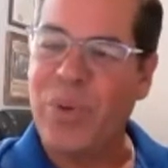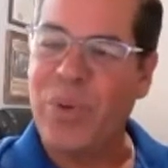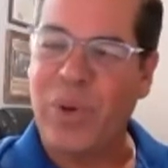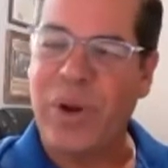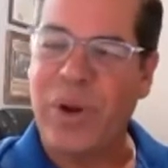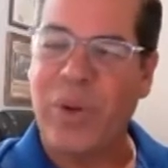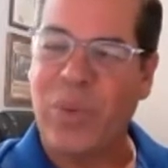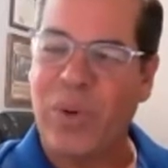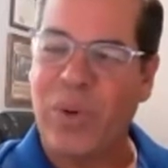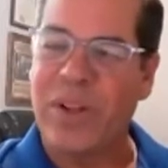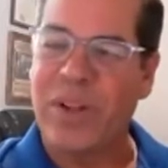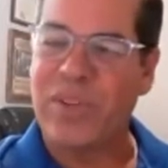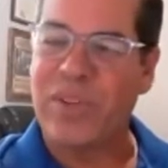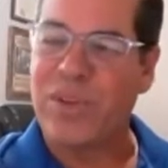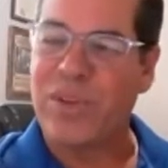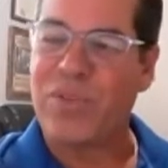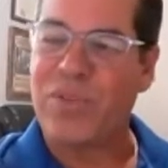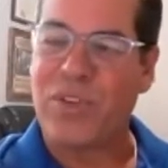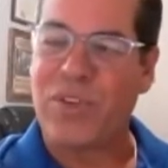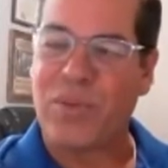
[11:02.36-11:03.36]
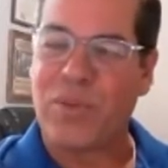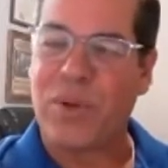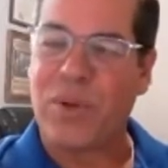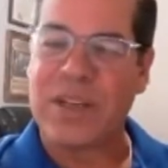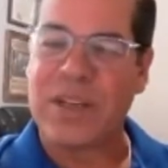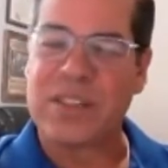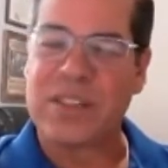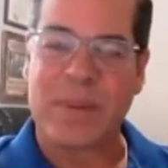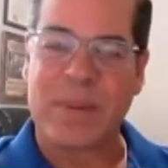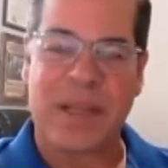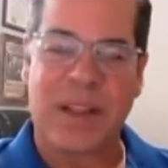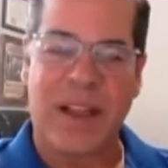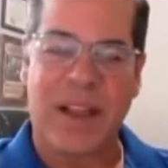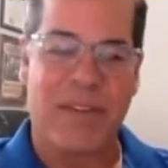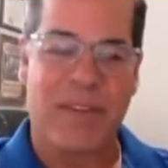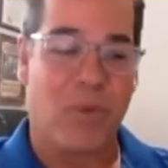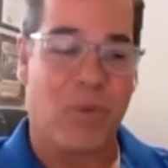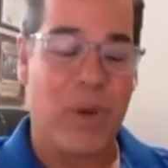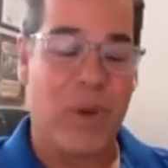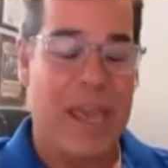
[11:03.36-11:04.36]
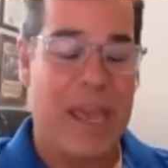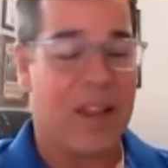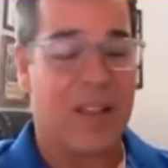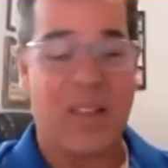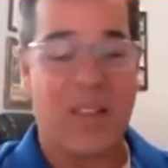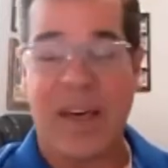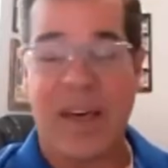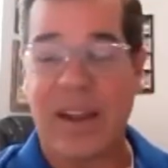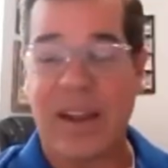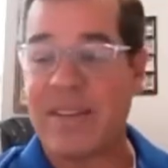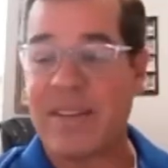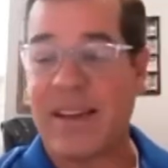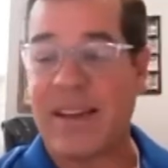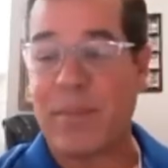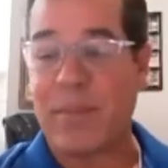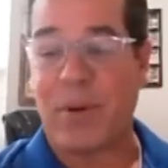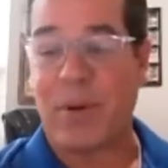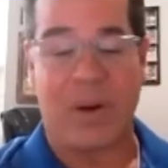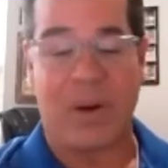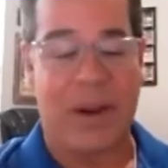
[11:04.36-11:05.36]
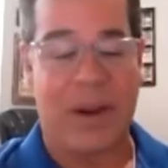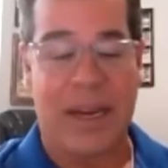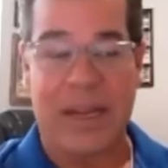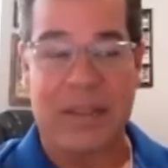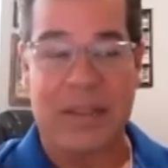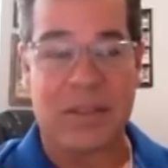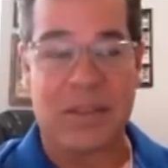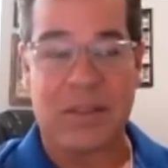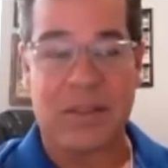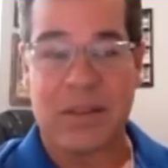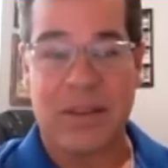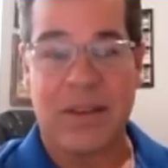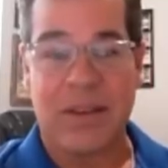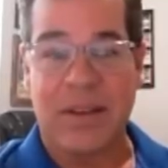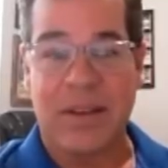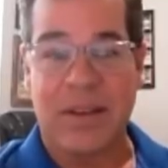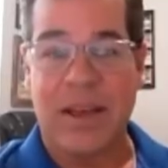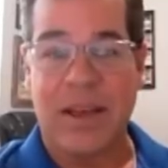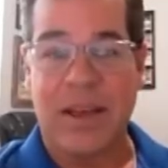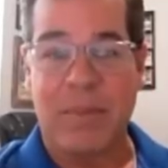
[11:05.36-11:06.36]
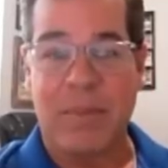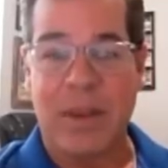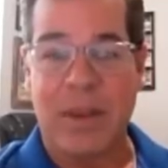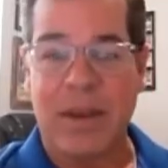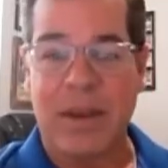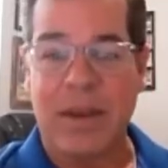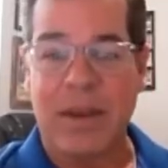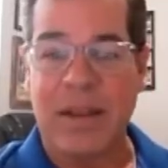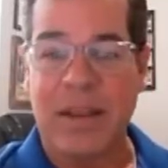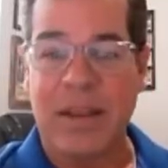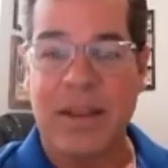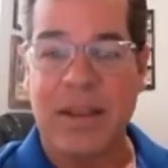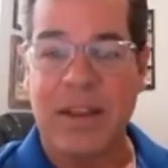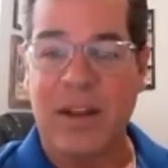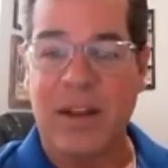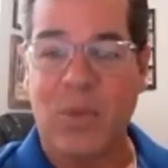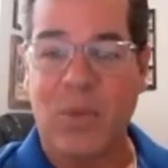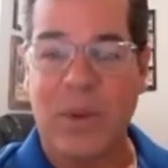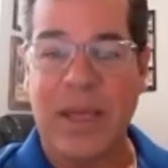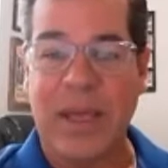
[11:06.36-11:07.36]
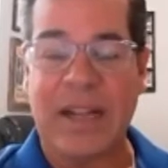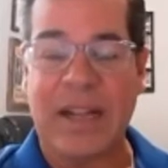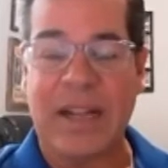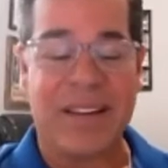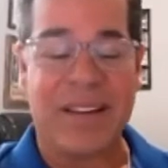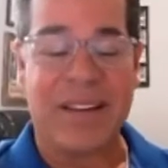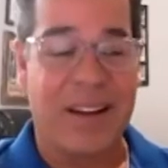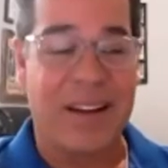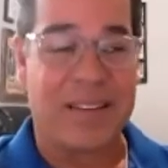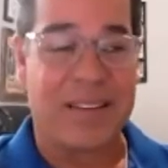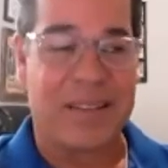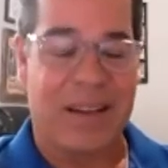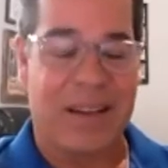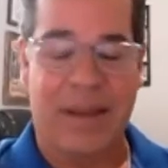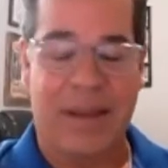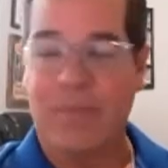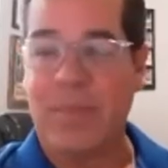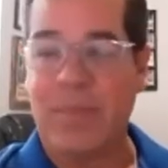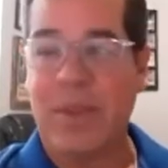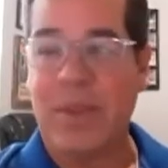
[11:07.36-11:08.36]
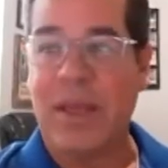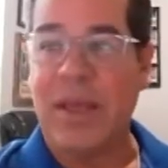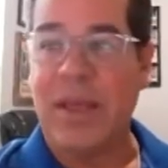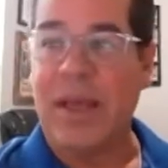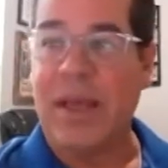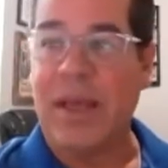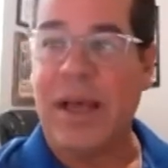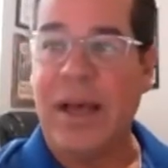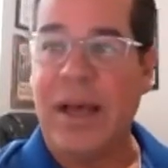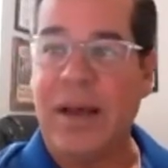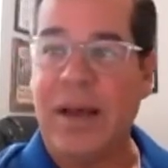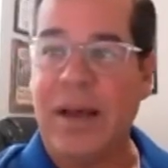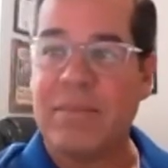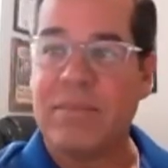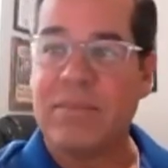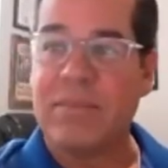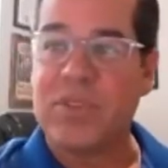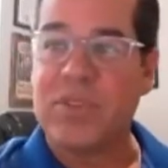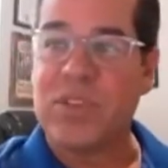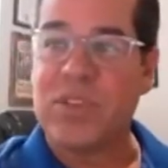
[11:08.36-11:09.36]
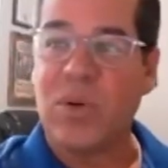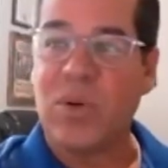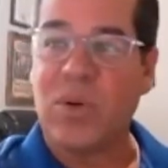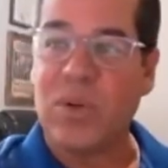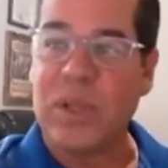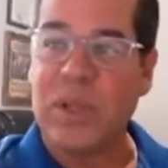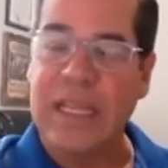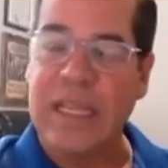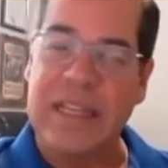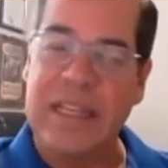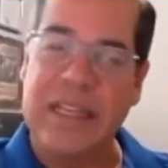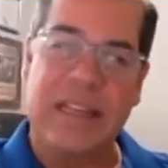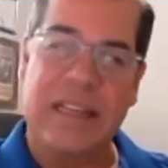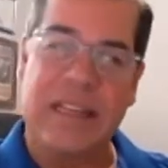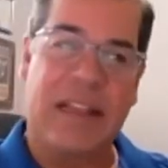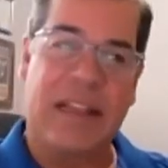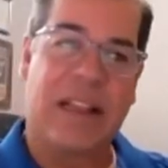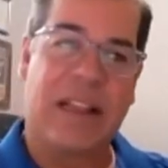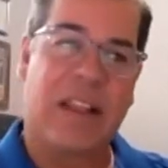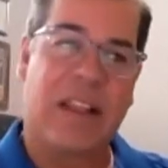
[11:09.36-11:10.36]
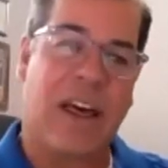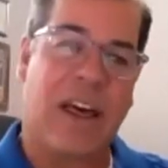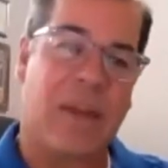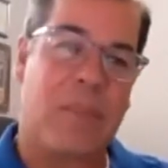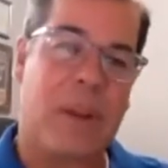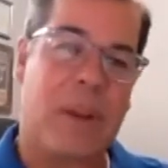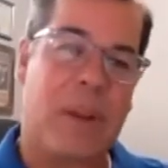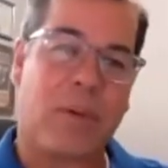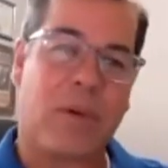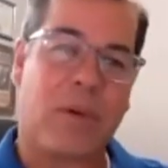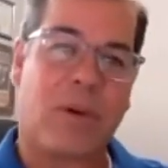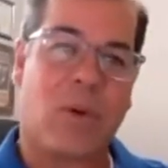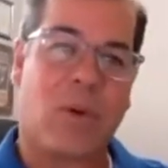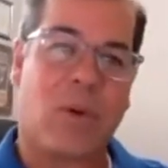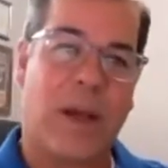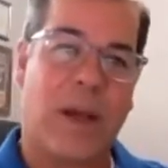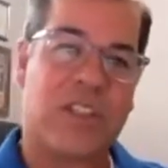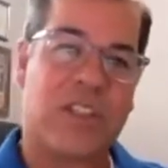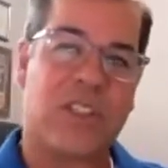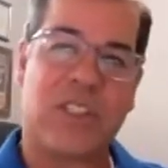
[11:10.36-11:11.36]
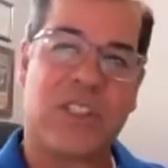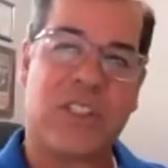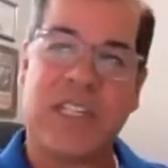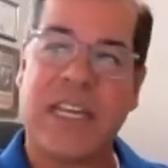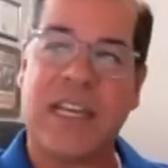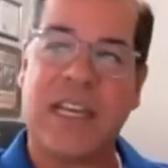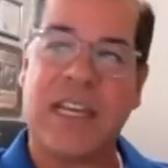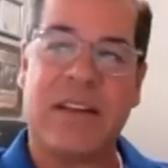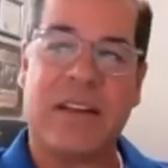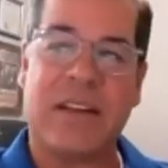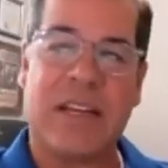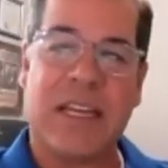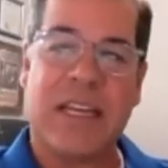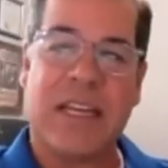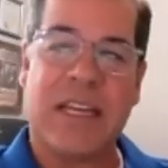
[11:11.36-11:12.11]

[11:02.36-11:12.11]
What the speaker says: what I want to do for the rest of my life? We had a lot of time on our hands. I mean, we had a ton of time. So a lot of people are questioning,